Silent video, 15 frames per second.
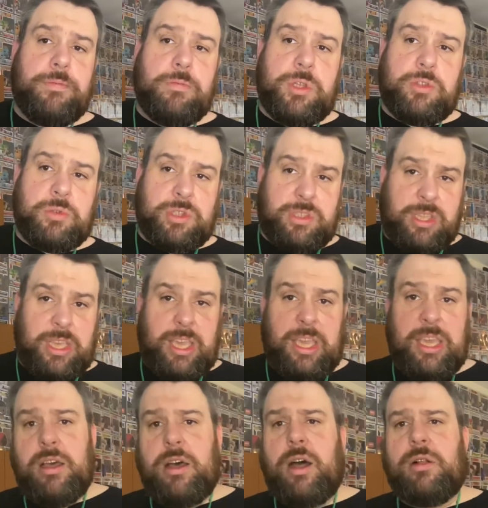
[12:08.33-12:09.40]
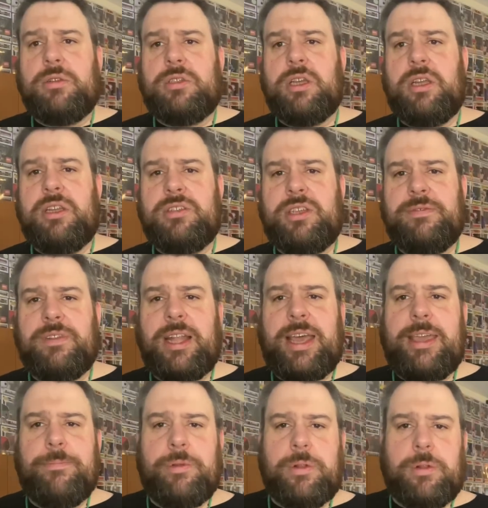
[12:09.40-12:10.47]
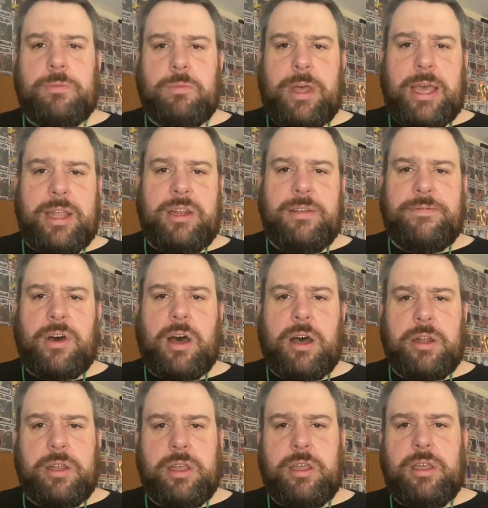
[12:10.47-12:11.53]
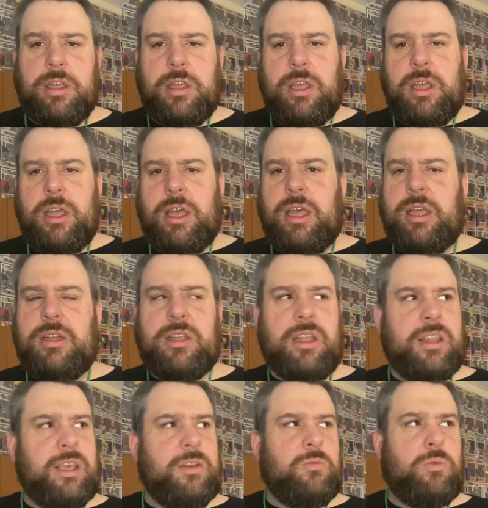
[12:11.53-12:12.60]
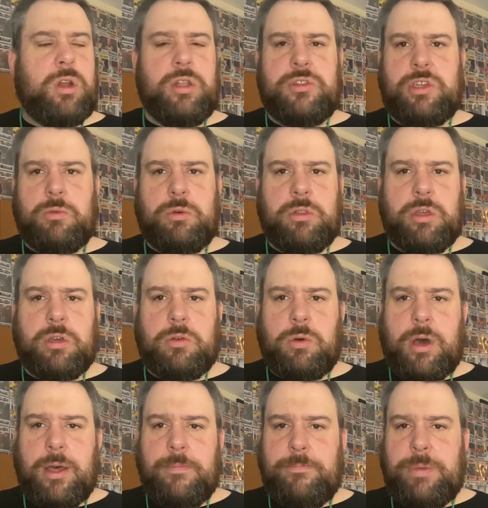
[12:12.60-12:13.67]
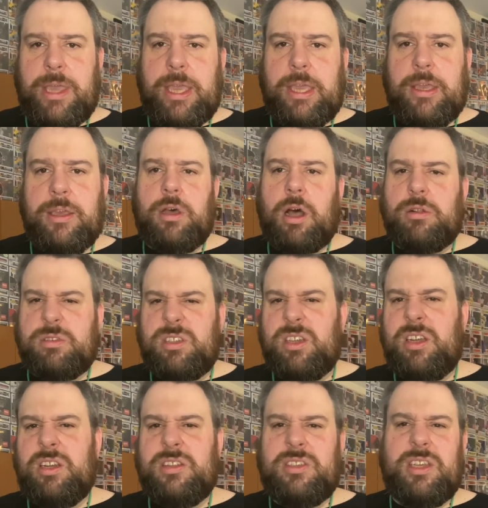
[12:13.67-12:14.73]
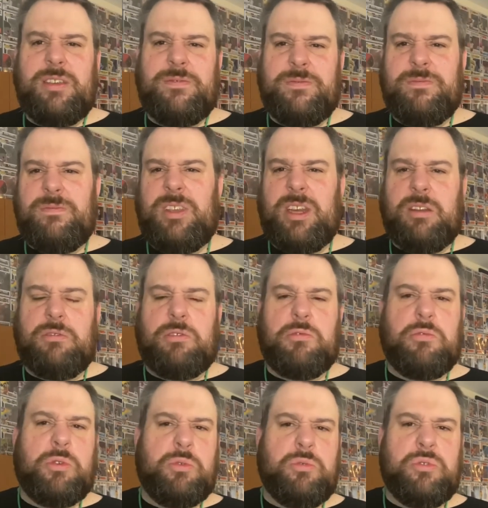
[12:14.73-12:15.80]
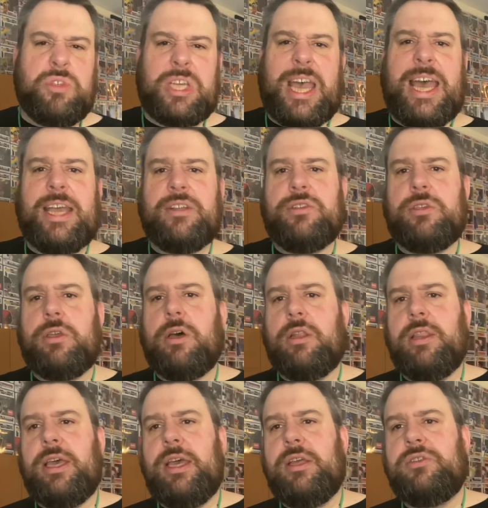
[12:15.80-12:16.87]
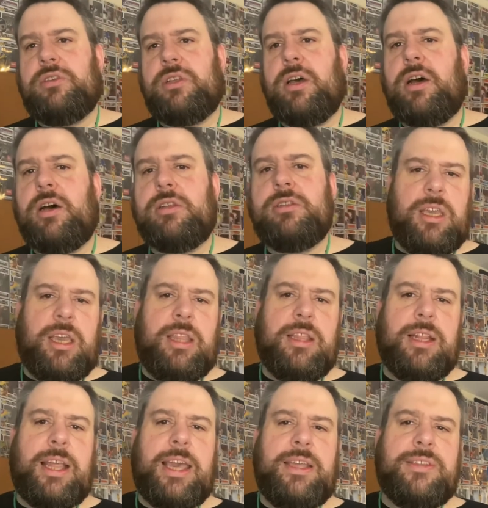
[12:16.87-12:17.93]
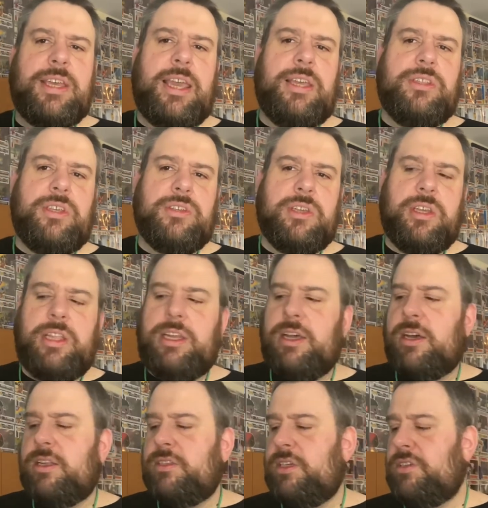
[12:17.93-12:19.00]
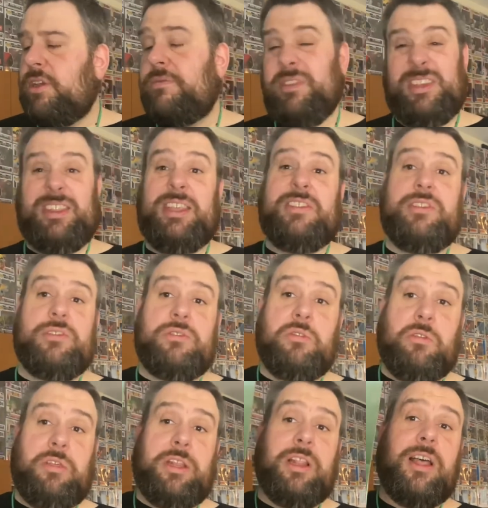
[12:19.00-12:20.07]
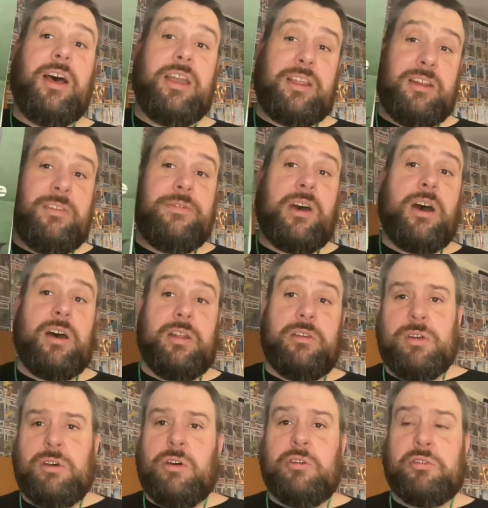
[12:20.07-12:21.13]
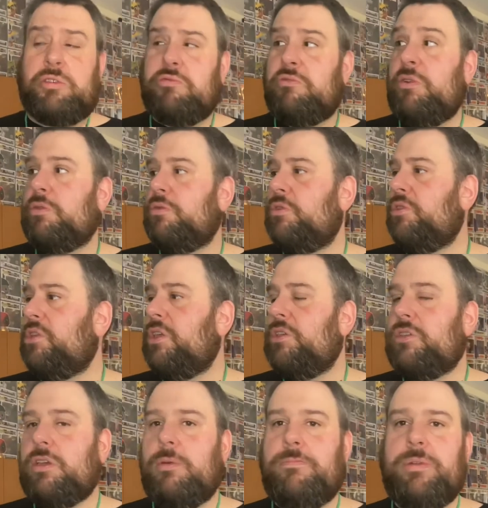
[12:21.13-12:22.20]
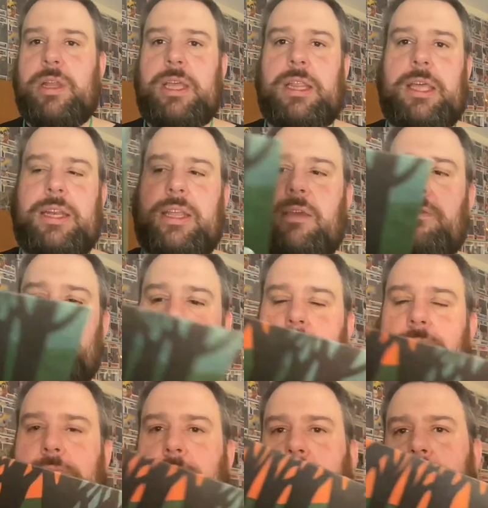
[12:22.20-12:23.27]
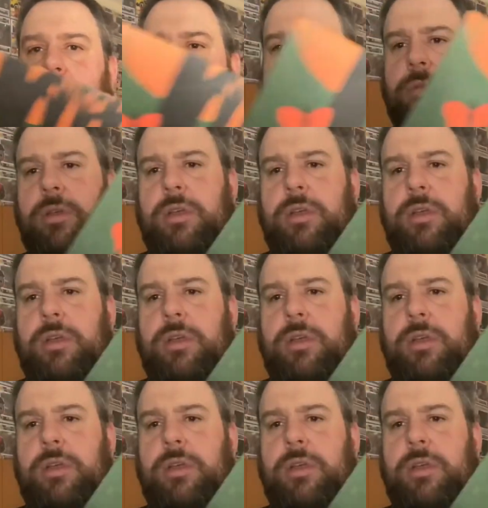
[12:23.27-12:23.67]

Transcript: which was the alternative label where Nirvana and I think one or two other quite big alternative, you know, grunge acts got their start in the late eighties, early nineties. Obviously this is nothing like Nirvana or grunge, it's completely different, but um,